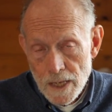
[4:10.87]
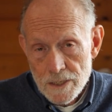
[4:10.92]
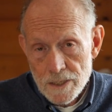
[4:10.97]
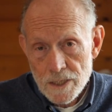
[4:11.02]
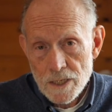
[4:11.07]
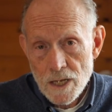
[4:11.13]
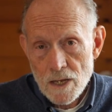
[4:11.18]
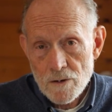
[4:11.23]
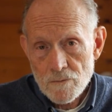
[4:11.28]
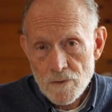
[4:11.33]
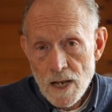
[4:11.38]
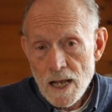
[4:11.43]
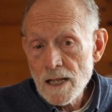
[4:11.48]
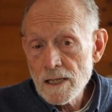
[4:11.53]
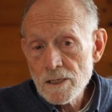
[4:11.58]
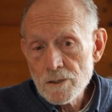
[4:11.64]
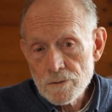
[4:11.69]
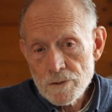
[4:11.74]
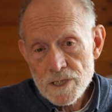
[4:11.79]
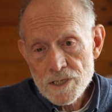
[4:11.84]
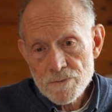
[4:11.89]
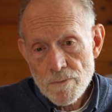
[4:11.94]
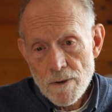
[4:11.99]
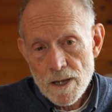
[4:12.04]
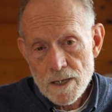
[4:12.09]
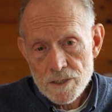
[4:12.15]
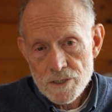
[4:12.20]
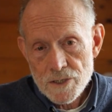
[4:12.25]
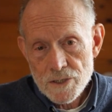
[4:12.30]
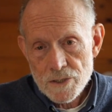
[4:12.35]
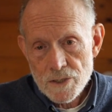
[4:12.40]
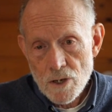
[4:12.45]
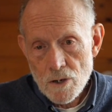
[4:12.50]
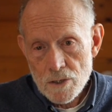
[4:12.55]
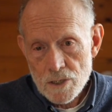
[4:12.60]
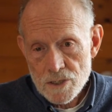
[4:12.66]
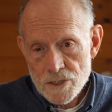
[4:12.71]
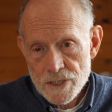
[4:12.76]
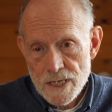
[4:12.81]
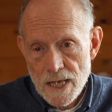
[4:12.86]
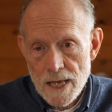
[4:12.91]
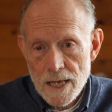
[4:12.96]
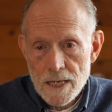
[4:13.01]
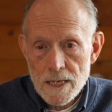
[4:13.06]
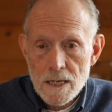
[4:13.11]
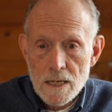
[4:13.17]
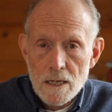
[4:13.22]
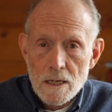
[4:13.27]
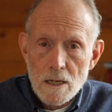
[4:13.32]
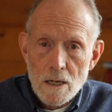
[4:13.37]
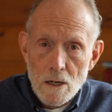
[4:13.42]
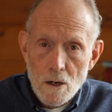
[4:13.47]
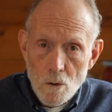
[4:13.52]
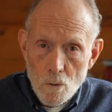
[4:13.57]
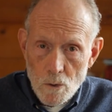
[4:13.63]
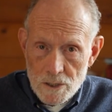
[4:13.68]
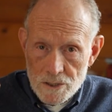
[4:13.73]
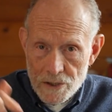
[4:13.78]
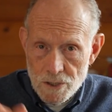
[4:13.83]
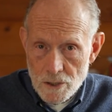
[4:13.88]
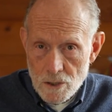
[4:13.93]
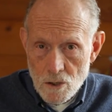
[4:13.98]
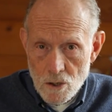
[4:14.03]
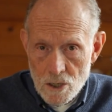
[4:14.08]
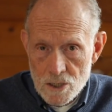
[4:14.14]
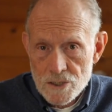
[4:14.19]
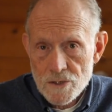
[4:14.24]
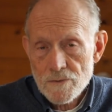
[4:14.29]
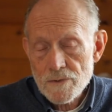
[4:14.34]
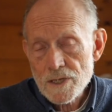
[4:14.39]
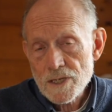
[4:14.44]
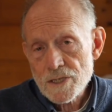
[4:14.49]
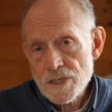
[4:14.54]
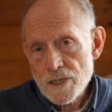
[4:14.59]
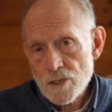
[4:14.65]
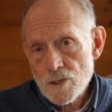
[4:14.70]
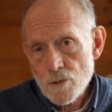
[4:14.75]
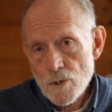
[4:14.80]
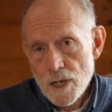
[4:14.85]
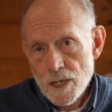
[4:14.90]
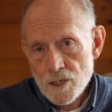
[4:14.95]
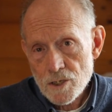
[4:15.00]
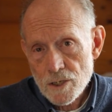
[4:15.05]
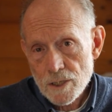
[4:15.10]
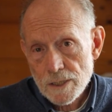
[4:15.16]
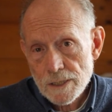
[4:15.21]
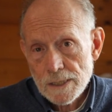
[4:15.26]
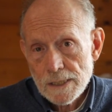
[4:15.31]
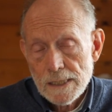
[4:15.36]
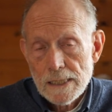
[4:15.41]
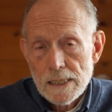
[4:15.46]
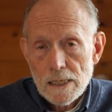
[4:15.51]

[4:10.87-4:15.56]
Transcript: The nonviolent response is going to say, what's the cause of this situation?